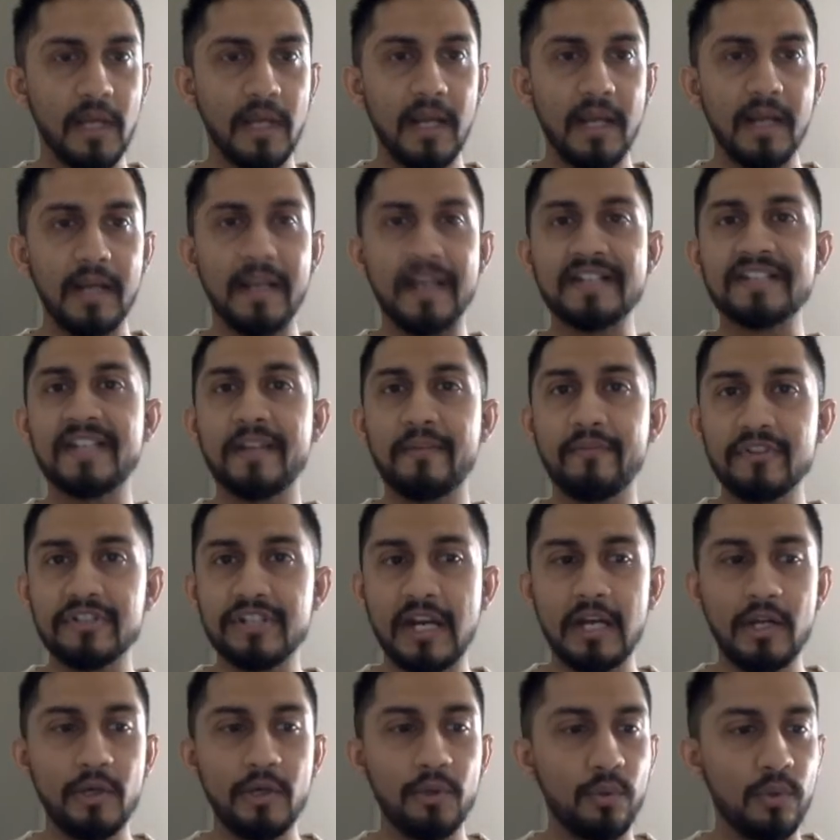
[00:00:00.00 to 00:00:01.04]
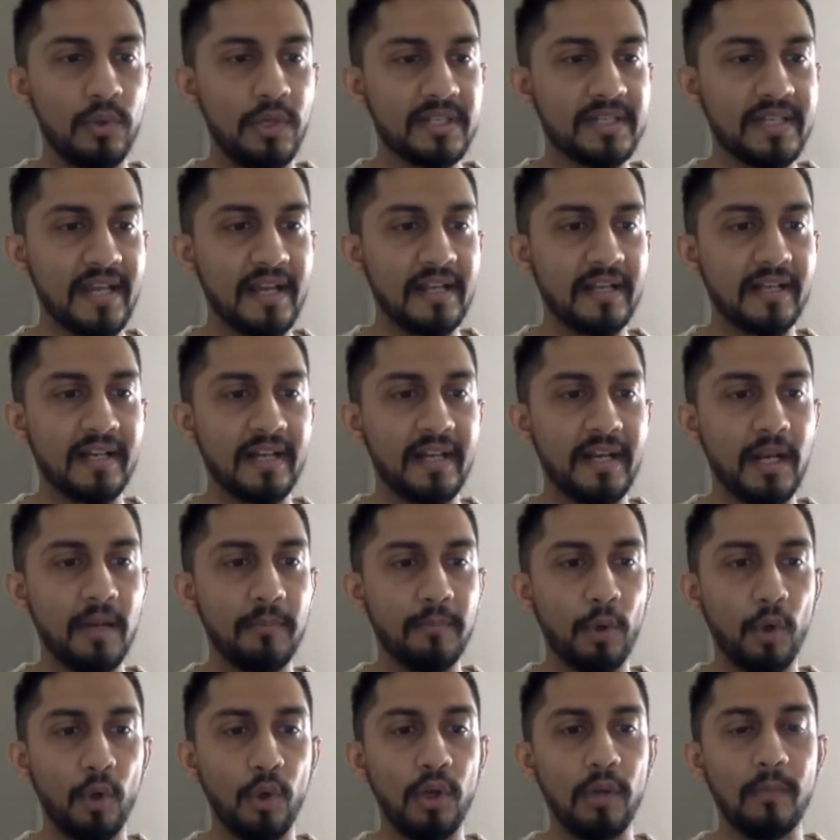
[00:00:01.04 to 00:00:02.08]
Next thing which I'll do is I'll clean
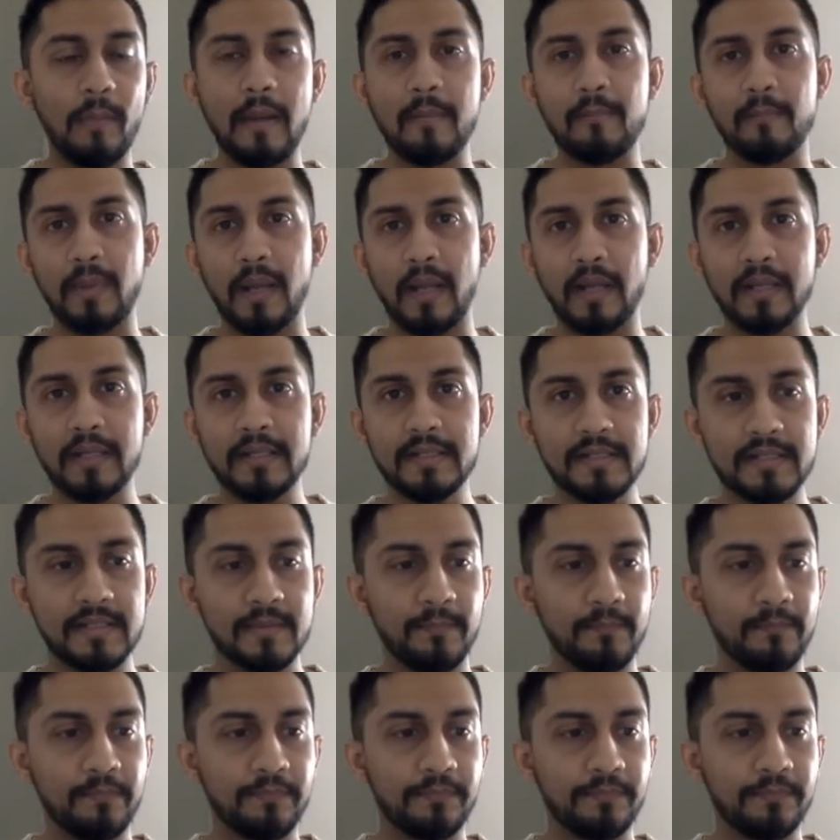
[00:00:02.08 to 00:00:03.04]
up all my plugins.